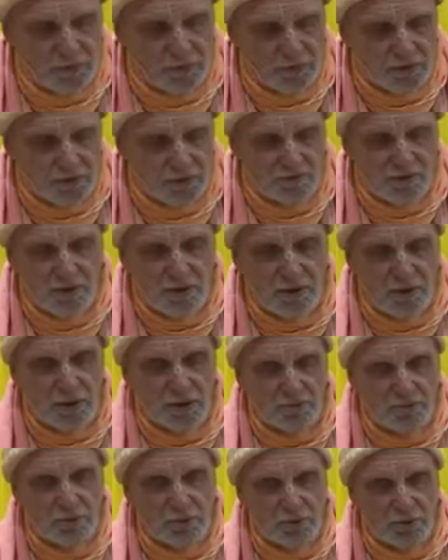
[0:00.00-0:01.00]
which is very
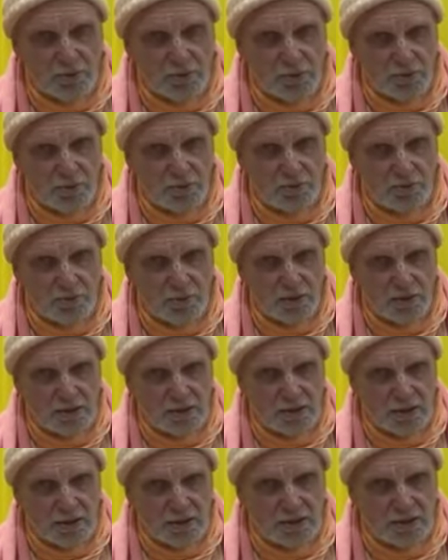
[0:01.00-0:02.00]
important to
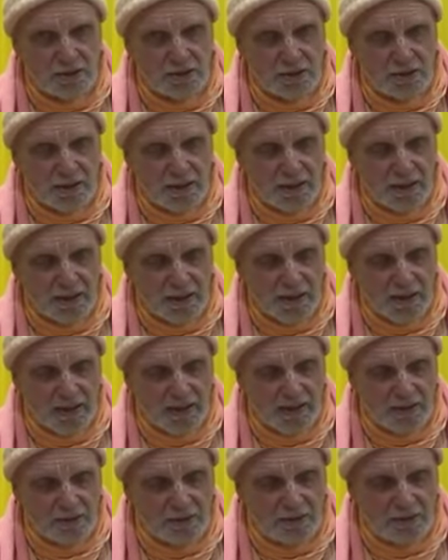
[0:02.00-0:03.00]
appreciate
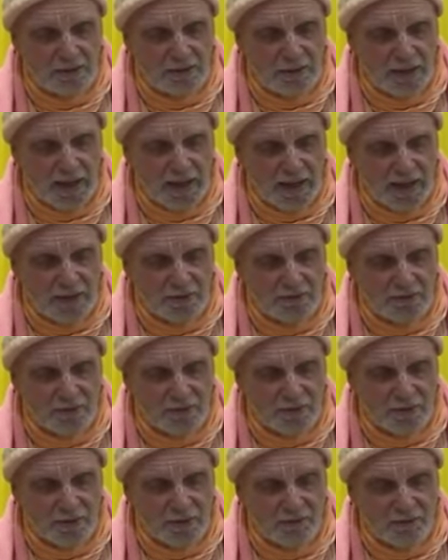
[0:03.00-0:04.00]
and have
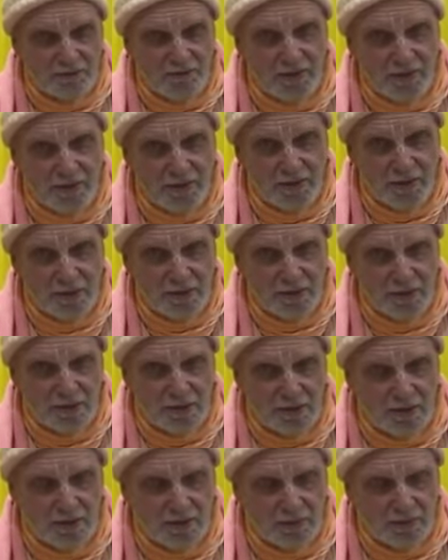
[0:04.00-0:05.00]
faith in,
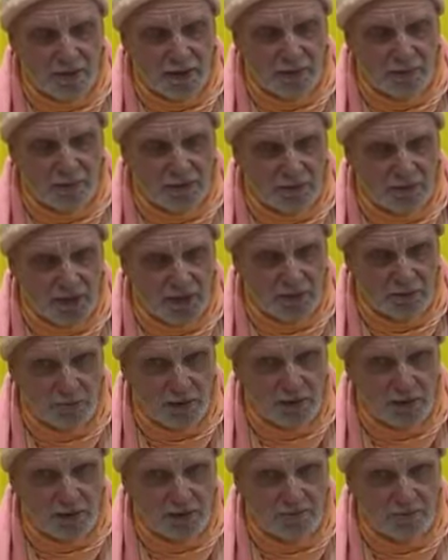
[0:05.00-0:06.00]
coming
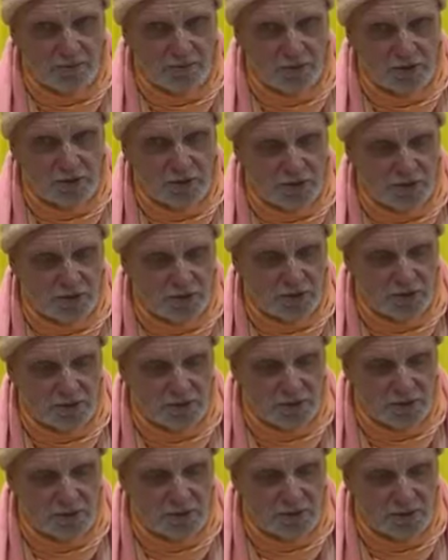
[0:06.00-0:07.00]
directly from Shastra.
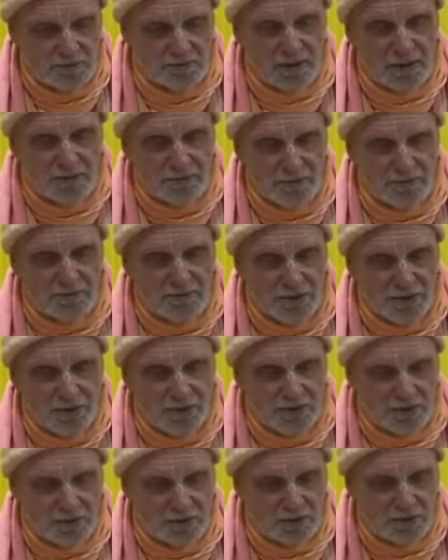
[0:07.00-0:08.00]
This is about the
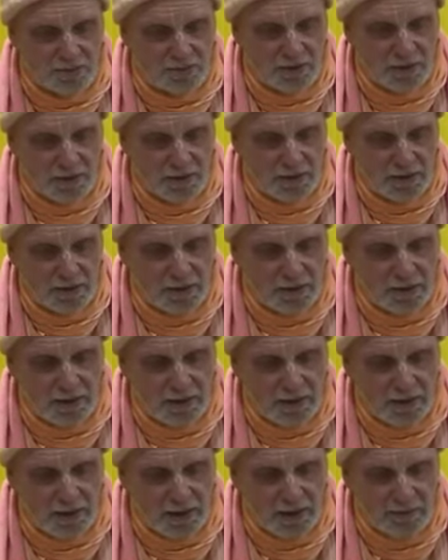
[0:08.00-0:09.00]
Varnashram.
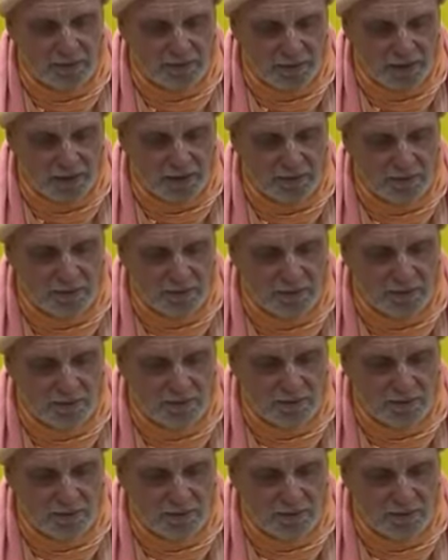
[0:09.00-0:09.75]
And then